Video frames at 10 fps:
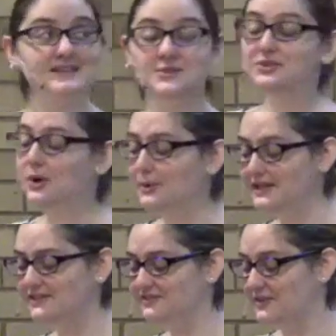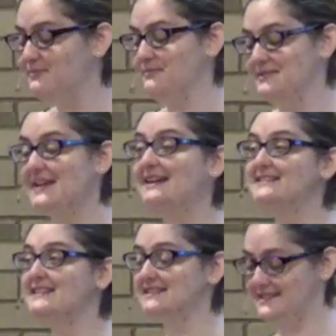So going from
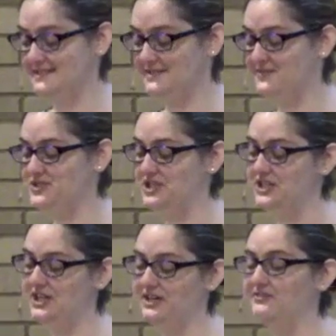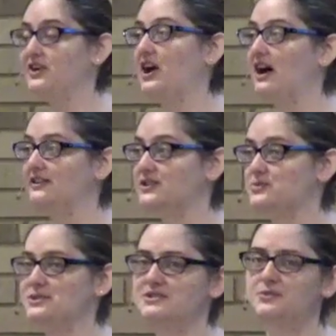Texas to Virginia for college
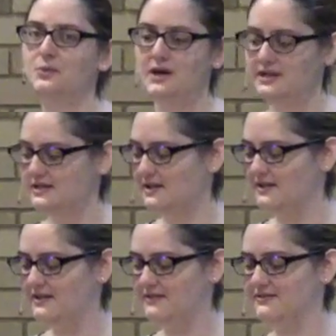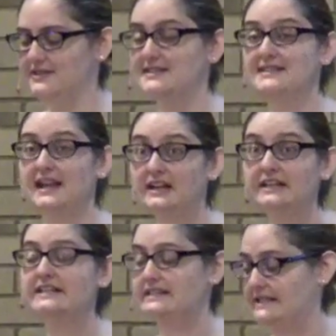was one of the
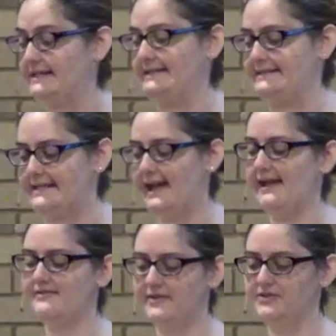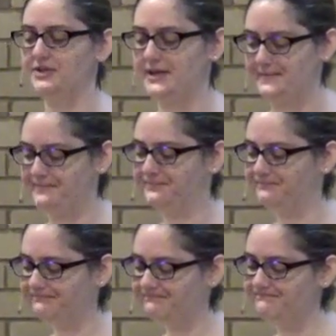scariest things I have ever done.
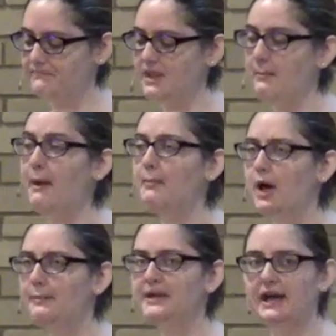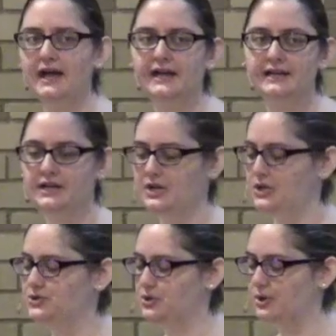My mom and I
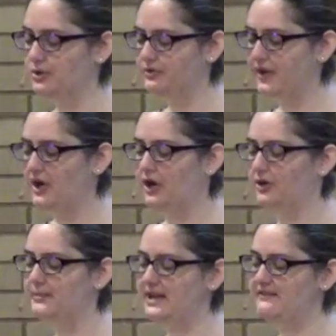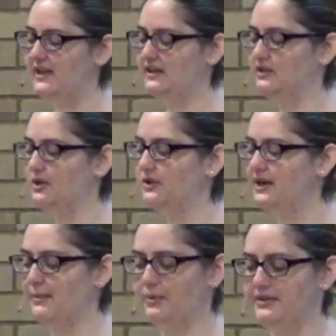drove her minivan loaded
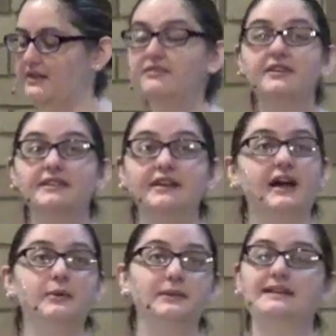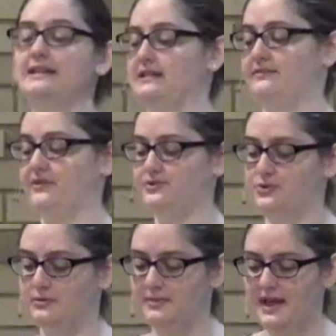up with everything I would need for
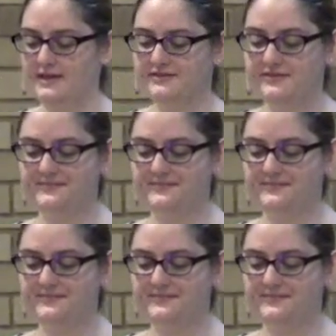dorm life.